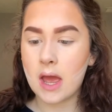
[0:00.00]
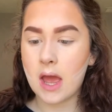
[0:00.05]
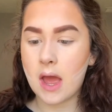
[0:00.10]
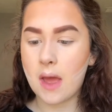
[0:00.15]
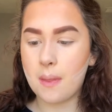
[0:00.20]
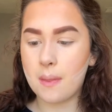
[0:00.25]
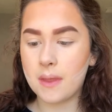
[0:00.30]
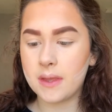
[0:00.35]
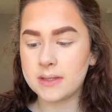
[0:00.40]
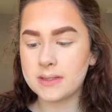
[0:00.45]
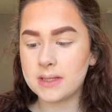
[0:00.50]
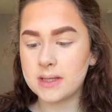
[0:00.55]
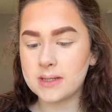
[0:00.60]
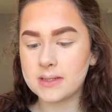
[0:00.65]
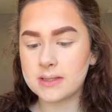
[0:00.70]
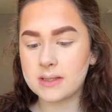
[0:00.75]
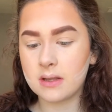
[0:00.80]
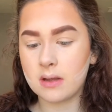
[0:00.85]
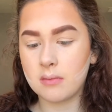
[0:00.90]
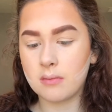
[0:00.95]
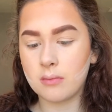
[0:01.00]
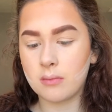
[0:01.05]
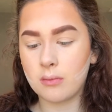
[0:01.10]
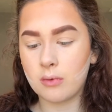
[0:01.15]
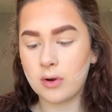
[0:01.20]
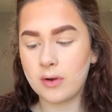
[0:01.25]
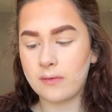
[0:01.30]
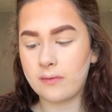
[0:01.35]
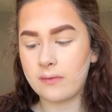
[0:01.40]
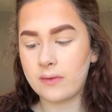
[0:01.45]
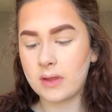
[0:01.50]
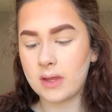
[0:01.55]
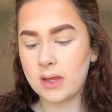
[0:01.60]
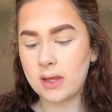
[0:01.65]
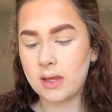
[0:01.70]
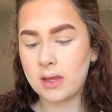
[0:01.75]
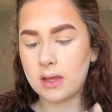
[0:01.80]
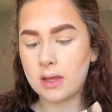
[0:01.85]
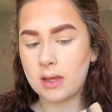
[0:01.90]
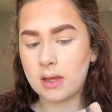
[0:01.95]
and this is the
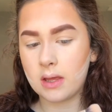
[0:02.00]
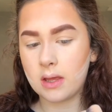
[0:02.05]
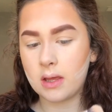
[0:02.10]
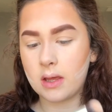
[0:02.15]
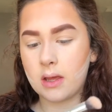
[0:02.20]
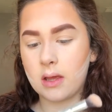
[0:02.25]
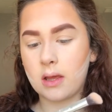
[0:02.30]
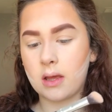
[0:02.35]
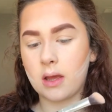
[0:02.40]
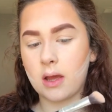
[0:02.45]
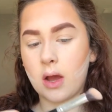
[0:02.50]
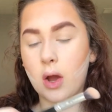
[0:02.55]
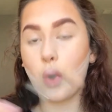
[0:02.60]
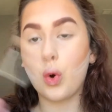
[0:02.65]
Morphe.